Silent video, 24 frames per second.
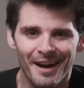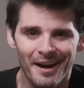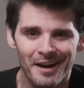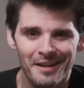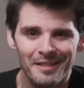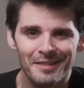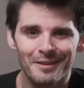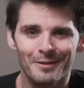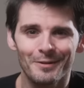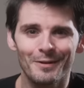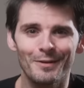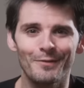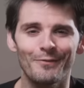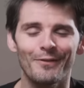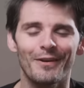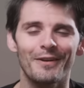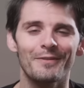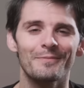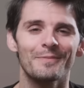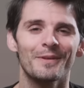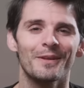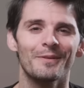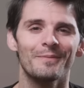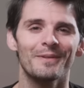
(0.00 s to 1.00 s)
on
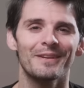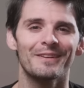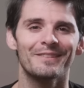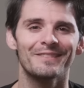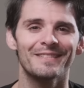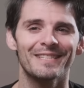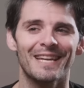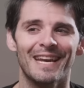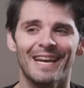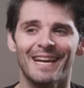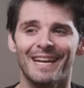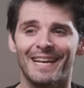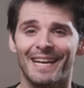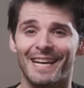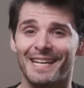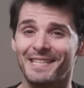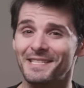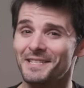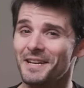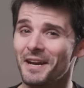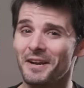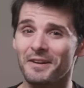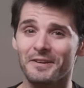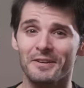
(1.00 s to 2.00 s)
35 millimeter scanning. It's
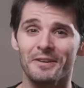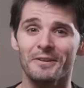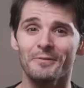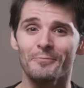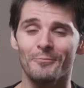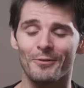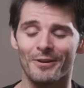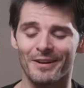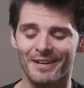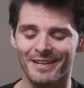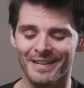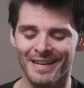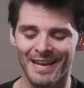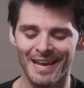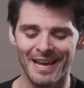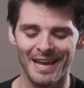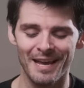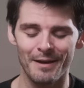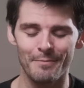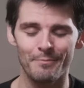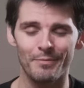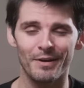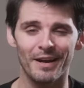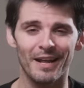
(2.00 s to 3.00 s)
not a good one,
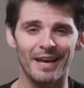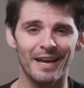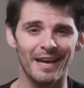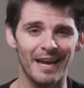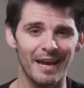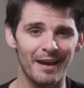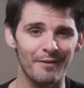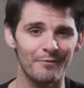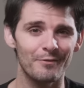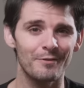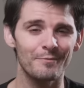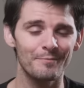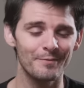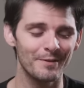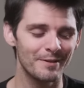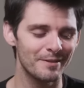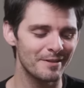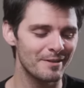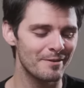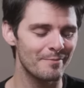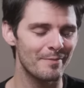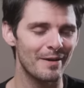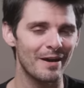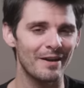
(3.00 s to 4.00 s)
but I have an
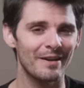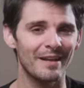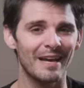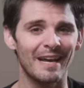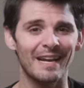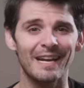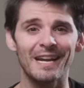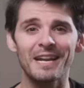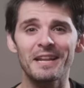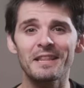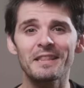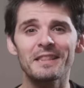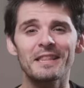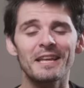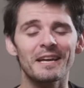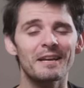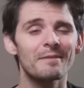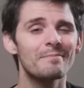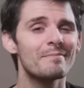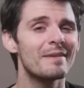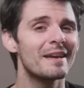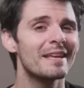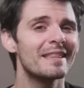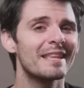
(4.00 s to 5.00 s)
opinion about it, and anything that
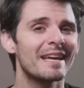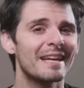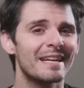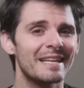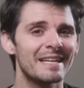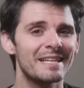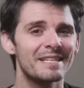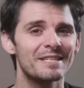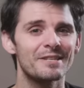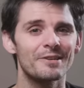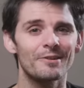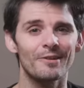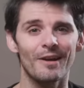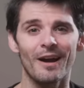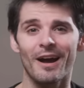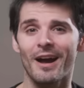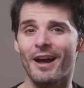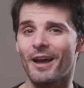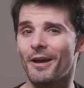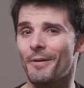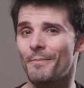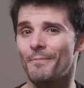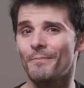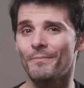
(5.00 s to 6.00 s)
can make that easier, I
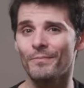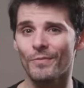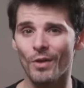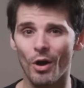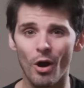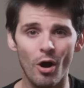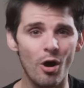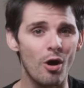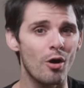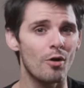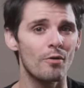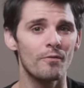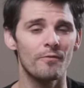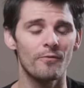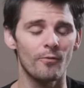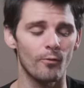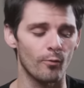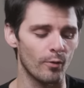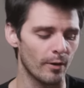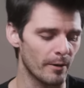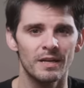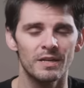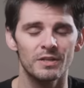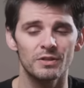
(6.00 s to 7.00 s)
am all
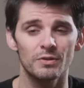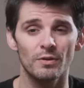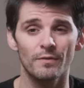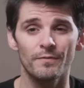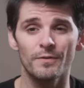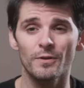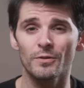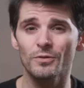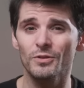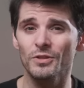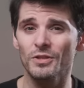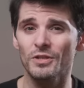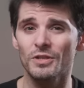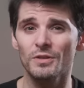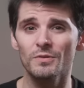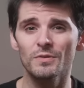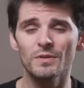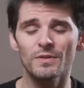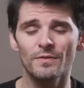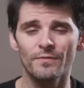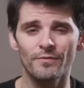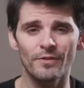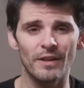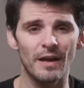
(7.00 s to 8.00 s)
for. So if you're just used
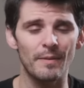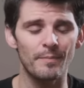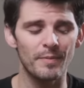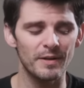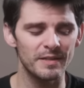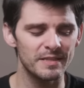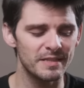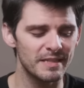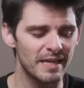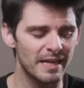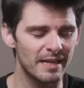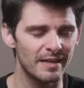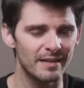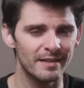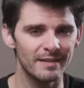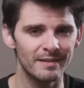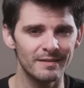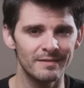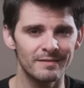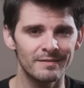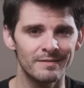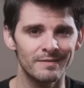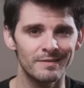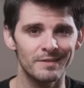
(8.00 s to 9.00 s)
to flatbed scanning,
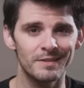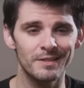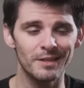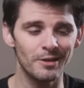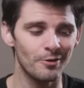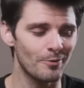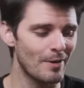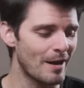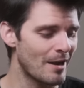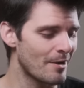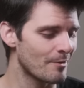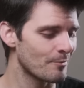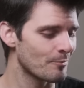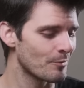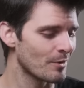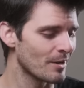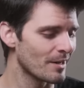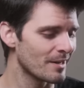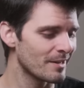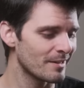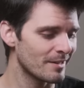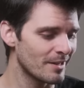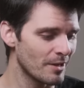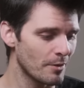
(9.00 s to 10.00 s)
stick around. We're
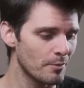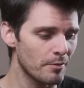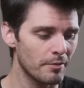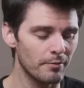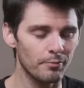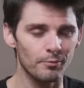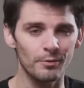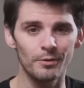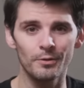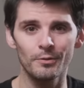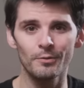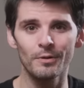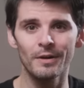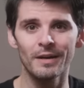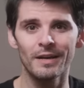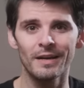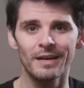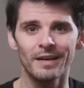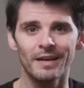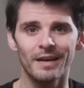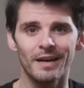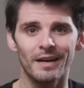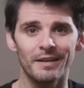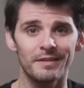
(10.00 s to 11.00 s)
gonna go through
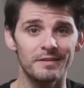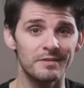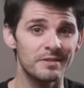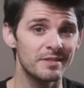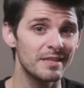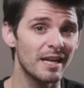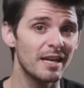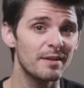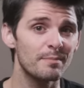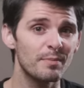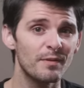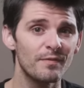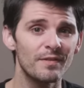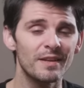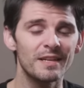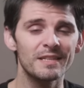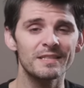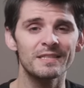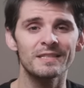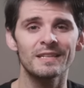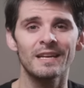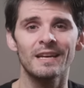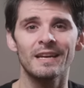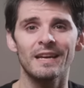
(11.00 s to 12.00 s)
uh, the setup of
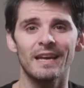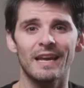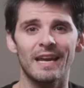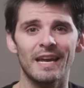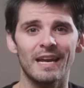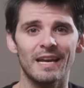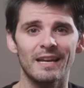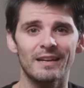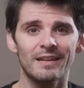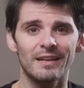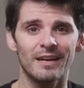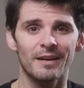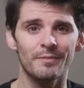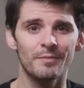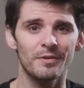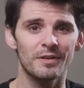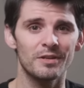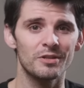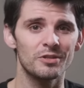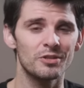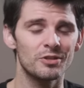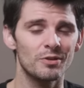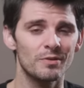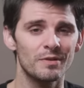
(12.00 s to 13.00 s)
this, and I'm
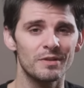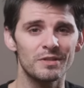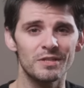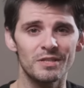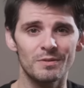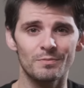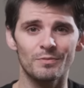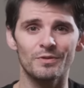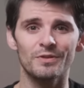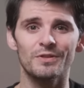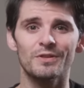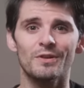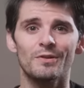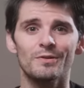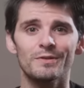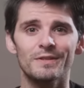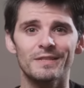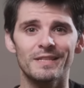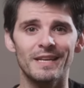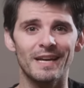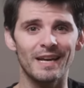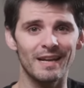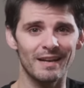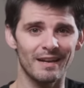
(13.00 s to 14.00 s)
gonna show you some results
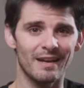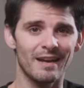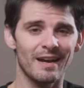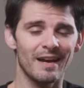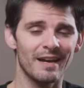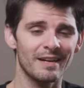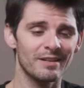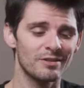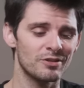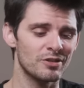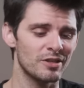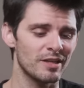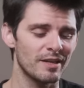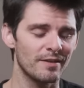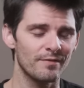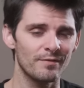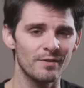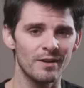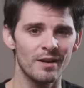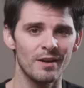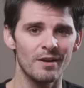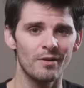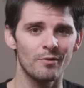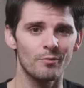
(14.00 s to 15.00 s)
that I achieved
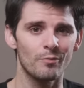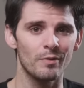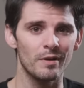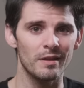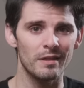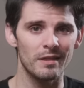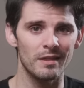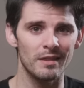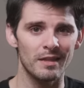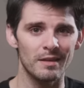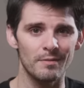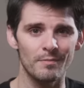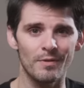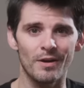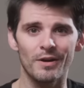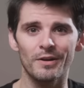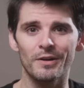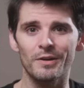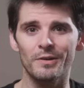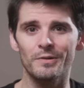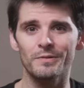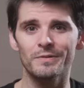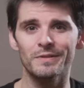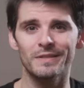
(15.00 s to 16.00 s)
with the
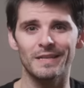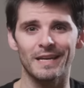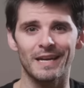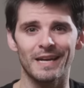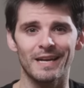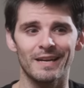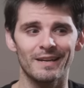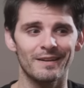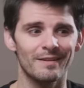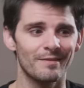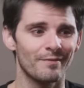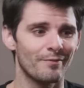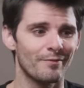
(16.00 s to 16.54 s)
Mongoose and